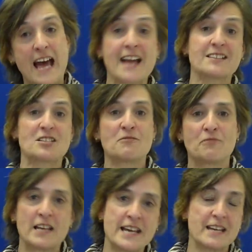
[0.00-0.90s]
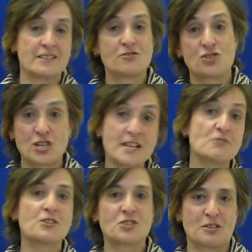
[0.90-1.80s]
actively and
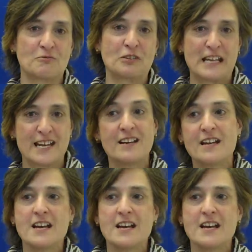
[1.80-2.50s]
generatively